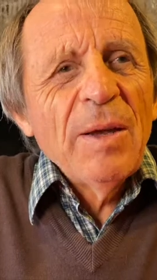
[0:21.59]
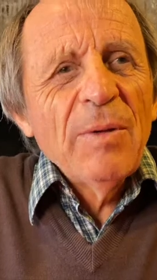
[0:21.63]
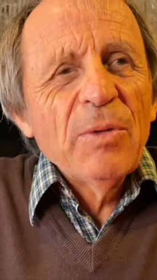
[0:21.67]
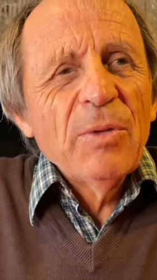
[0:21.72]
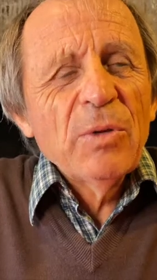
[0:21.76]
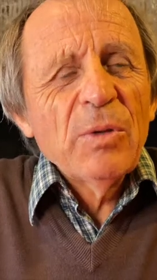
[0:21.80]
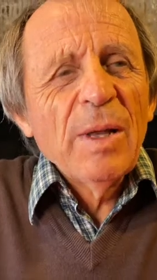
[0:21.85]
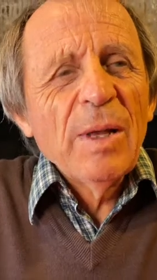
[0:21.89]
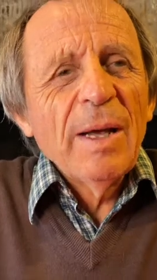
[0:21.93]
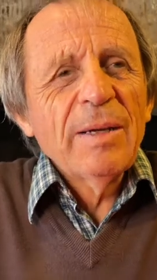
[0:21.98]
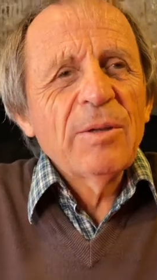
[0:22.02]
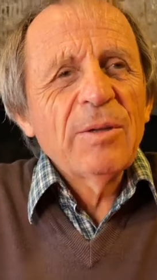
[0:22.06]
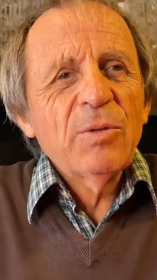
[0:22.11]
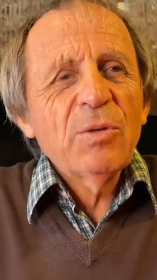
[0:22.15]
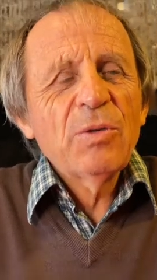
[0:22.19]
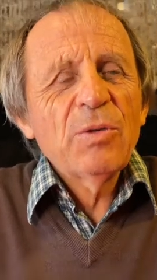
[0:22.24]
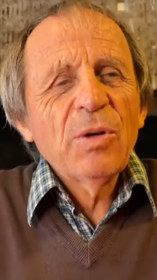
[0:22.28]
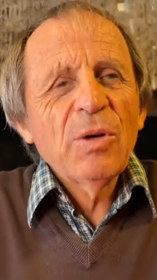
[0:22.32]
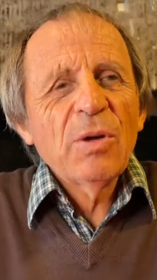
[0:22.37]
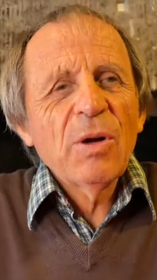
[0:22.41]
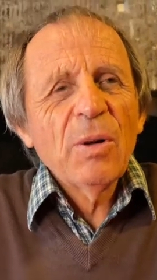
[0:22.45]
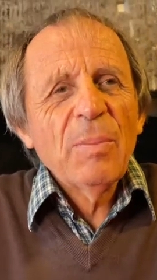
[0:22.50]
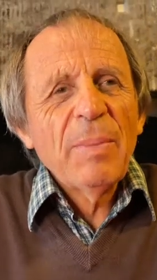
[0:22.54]
I would like to
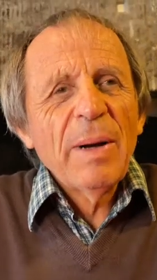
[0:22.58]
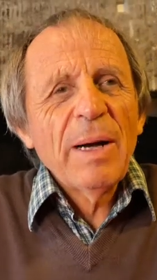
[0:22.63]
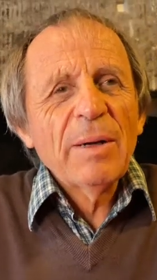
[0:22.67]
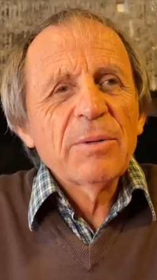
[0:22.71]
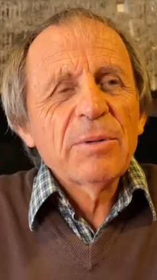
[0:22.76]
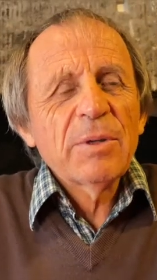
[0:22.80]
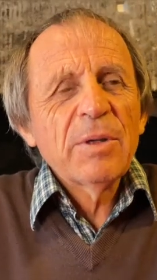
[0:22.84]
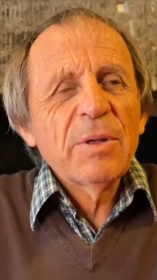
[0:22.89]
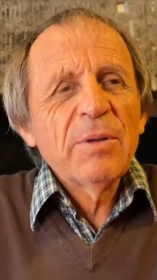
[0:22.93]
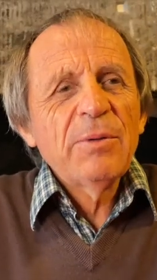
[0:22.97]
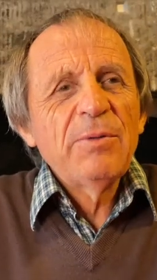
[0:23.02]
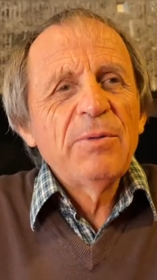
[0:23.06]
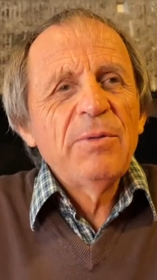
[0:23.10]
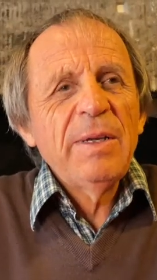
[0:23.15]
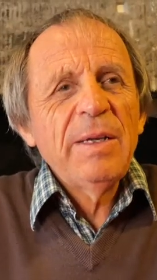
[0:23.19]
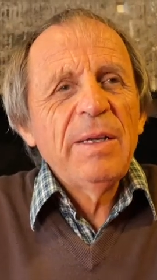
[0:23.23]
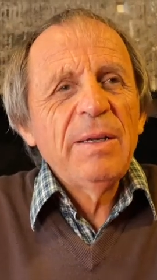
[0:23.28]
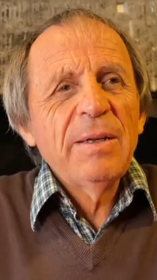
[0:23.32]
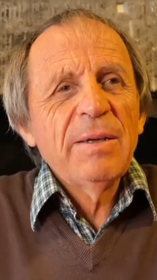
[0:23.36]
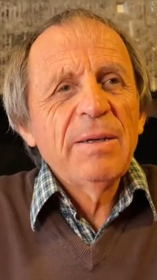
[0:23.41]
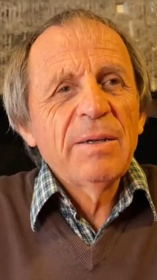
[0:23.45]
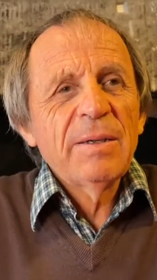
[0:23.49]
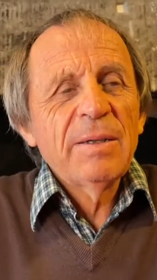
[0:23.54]
talk about
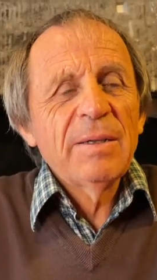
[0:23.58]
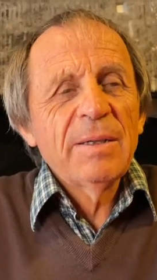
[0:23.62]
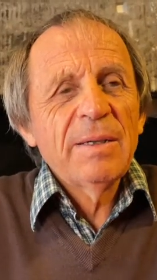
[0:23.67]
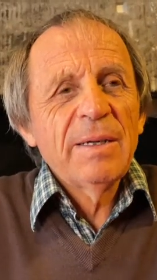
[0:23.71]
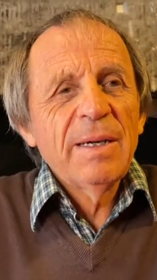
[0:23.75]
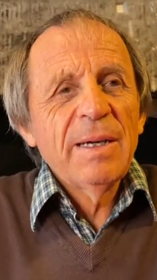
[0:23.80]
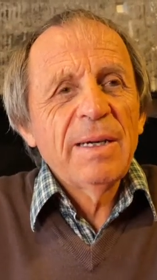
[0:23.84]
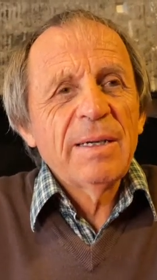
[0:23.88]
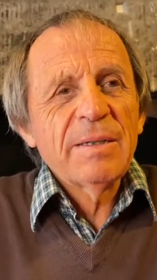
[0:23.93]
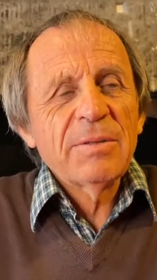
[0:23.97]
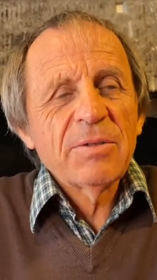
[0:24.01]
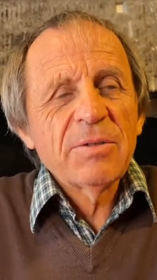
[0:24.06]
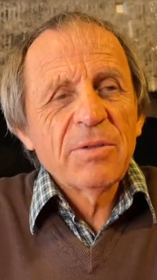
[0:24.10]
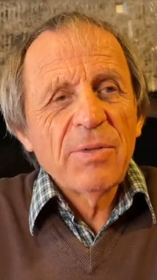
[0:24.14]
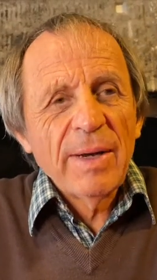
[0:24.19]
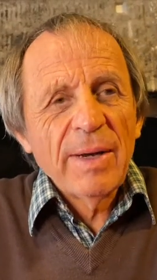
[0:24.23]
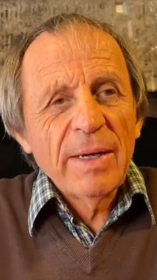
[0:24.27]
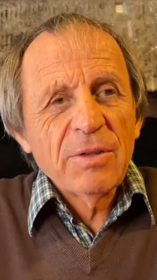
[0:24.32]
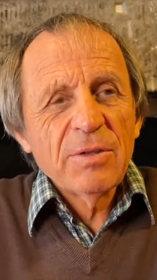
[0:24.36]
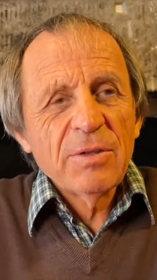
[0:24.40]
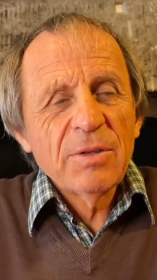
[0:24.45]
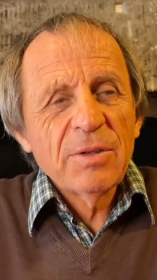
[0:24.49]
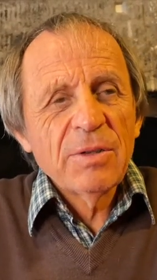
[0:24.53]
vinegar
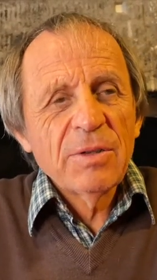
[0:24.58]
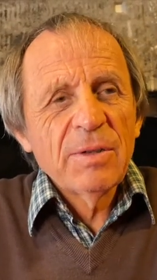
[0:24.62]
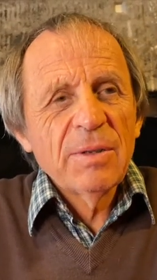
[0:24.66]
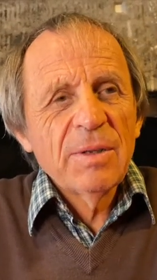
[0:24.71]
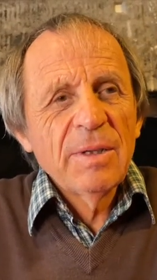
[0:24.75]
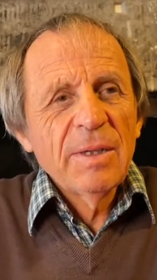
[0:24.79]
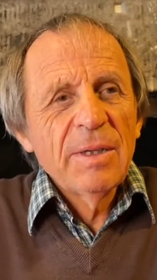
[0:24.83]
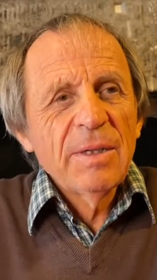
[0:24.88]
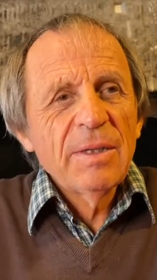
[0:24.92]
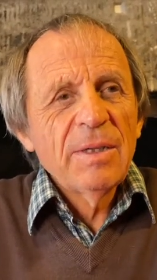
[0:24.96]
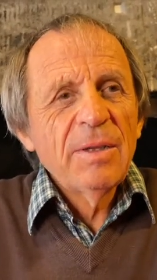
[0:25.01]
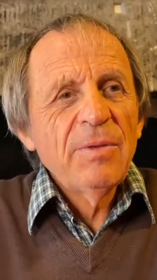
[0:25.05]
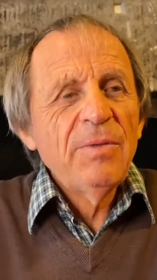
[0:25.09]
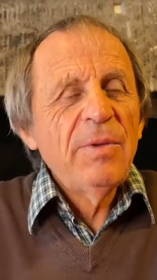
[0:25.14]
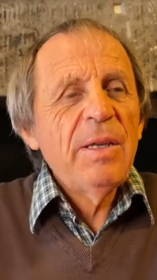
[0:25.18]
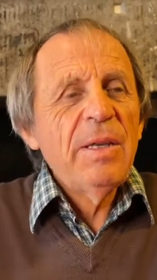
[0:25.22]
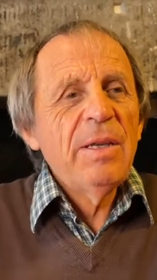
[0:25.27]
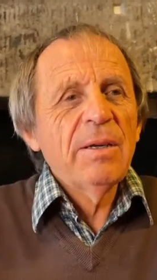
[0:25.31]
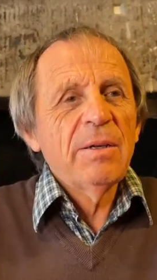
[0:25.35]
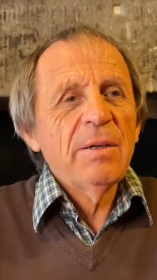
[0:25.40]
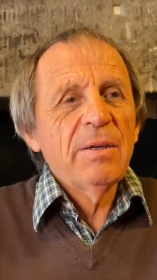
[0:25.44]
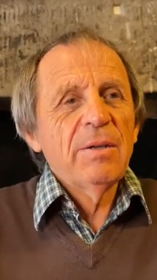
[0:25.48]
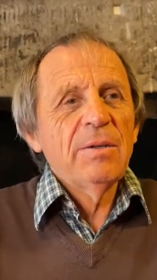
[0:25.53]
extraction, the
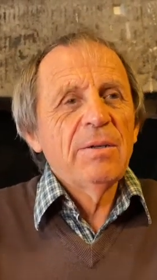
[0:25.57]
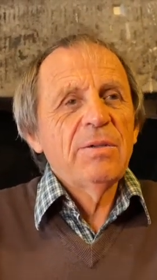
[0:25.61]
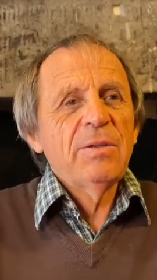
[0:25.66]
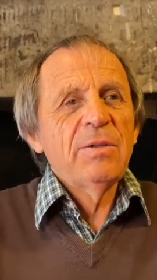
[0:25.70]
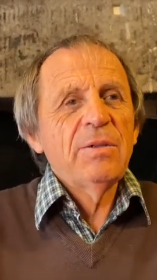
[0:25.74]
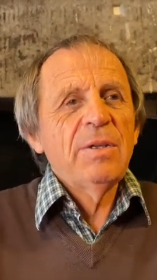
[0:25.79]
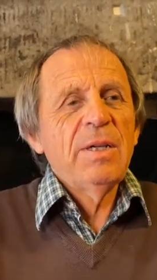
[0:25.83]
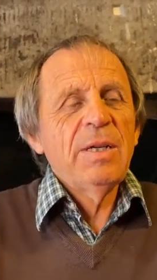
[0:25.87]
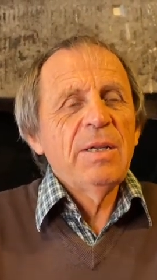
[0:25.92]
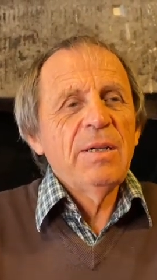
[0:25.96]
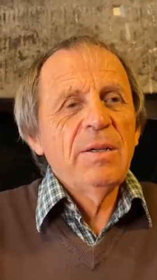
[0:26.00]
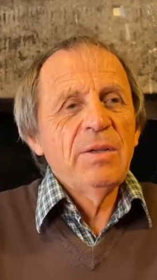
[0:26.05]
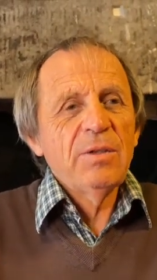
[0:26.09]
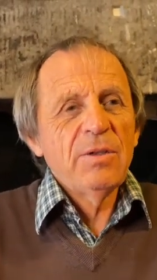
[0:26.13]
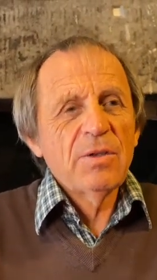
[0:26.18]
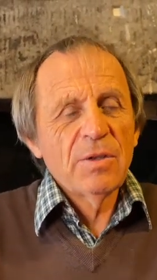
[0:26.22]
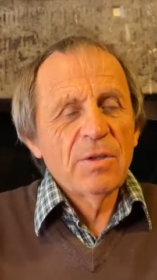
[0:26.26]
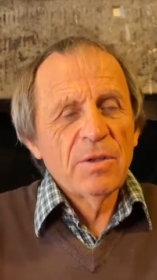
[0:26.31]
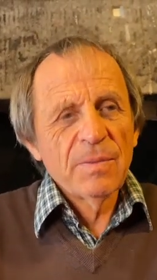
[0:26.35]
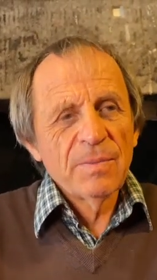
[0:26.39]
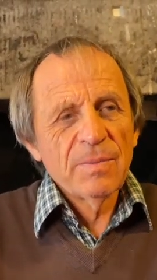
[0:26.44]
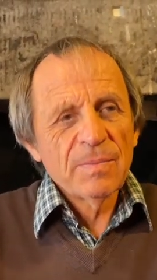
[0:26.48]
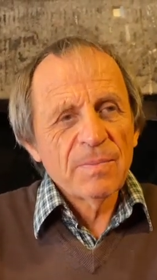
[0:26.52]
vinegar
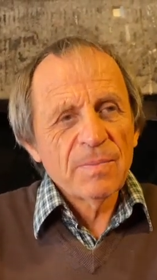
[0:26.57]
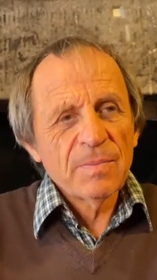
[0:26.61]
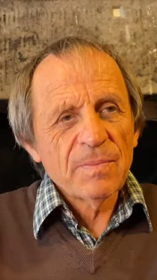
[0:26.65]
tincture.